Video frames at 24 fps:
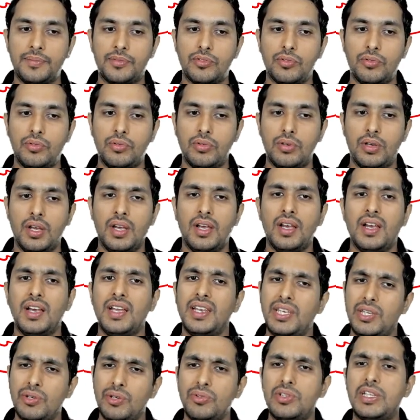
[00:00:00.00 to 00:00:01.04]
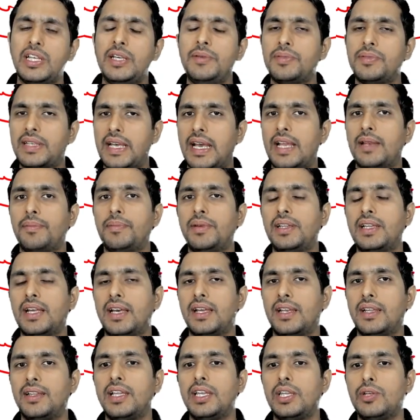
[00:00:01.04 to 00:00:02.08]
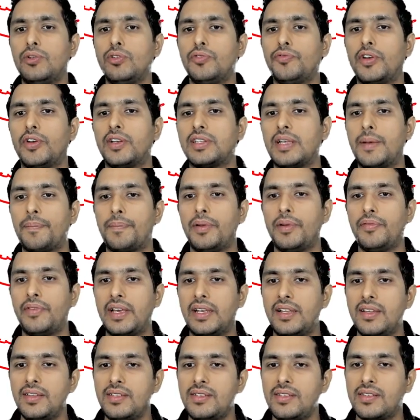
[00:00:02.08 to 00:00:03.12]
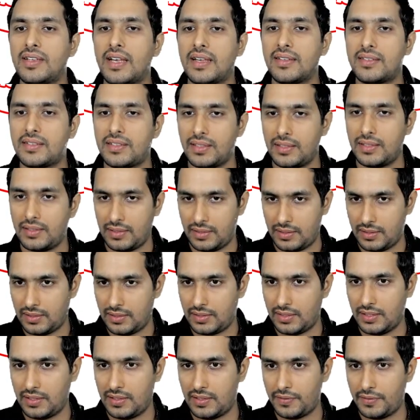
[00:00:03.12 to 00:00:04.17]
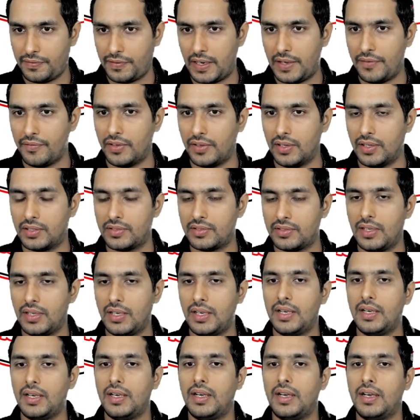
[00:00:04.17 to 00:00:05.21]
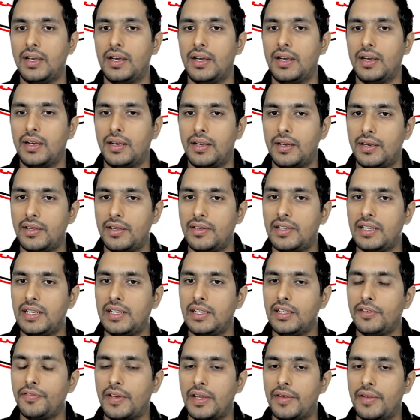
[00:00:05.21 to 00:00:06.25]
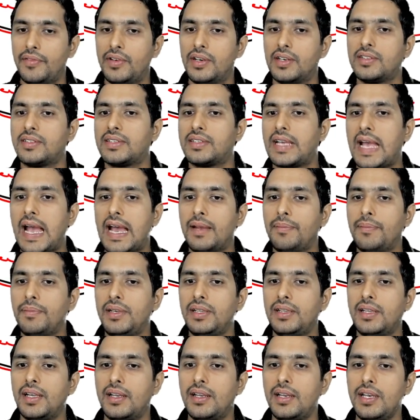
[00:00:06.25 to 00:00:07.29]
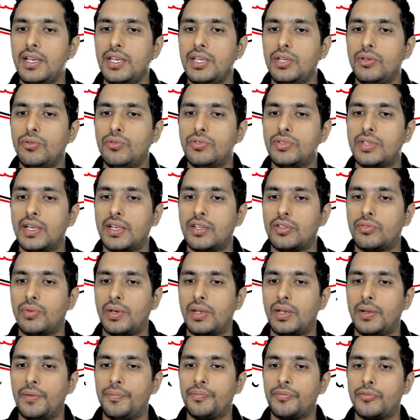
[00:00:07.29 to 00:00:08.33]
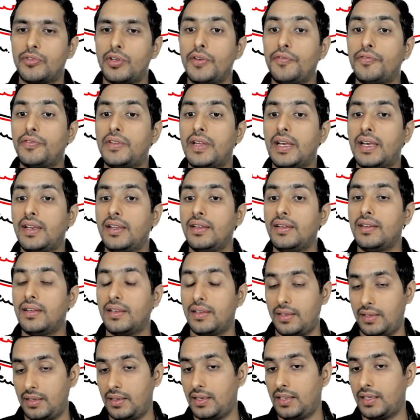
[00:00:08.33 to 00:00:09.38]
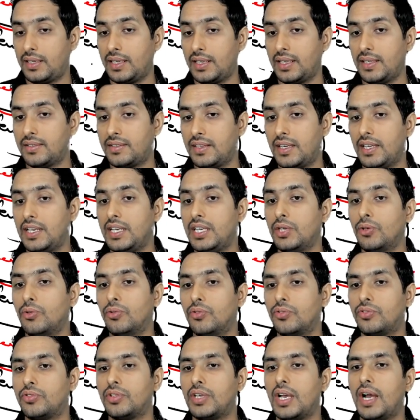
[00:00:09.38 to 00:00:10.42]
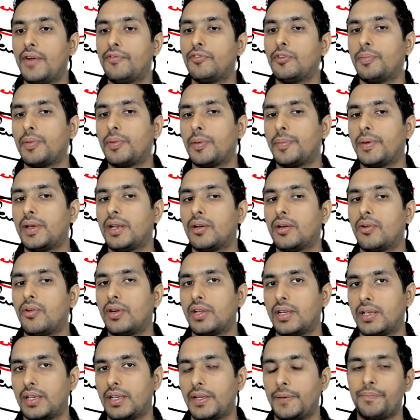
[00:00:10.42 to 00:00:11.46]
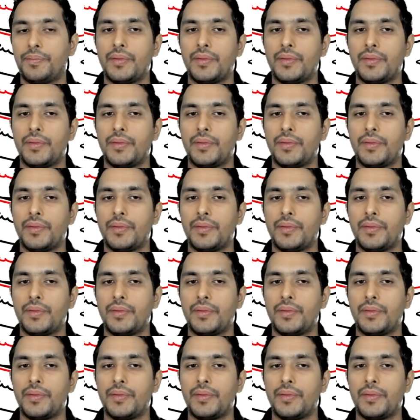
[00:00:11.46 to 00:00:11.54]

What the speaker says: So new themes can be there in the news. For example, various disaster this frameworks, resilience frameworks can be there in news as well. So if there it is in news, you have to prepare accordingly.